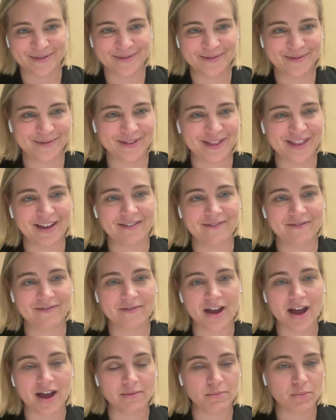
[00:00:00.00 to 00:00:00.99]
they've
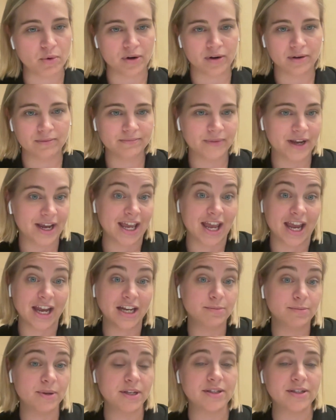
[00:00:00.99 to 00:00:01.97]
gotten more
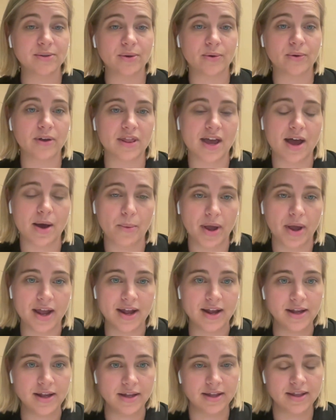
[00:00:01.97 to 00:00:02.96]
engagement. So in that way,
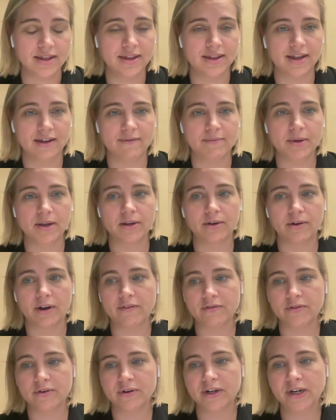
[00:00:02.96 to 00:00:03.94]
they've been great
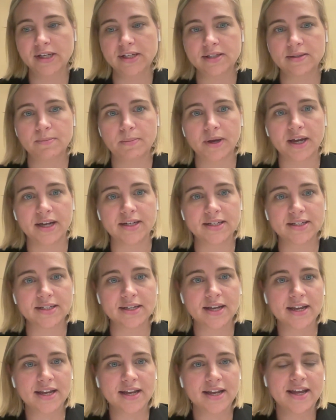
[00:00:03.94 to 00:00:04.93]
for us, but
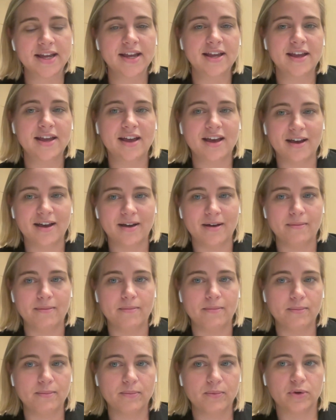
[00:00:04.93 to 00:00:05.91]

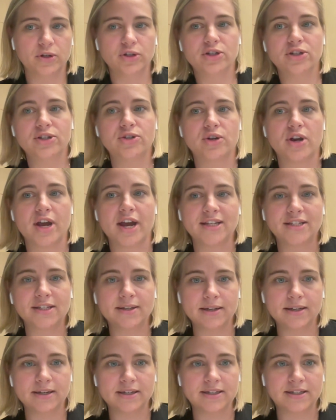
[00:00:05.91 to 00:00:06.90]
we're just trying
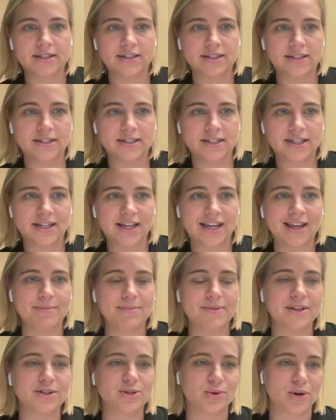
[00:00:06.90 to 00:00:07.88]
to keep
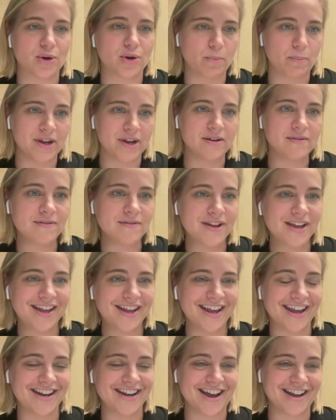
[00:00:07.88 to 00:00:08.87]
the door open
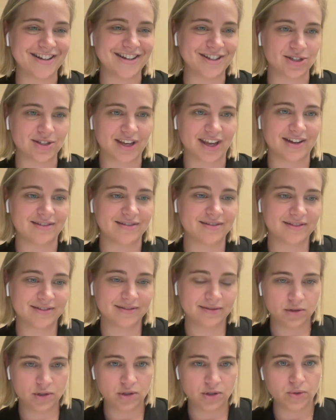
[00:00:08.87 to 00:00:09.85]
and not just get
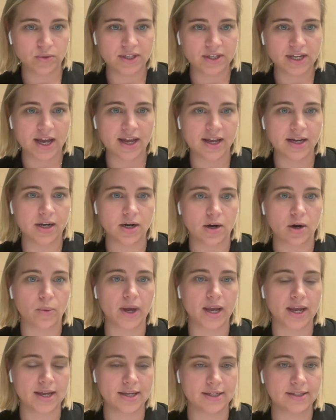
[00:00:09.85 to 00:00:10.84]
too set in our
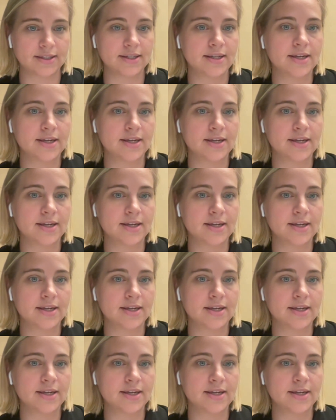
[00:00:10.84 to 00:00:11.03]
ways.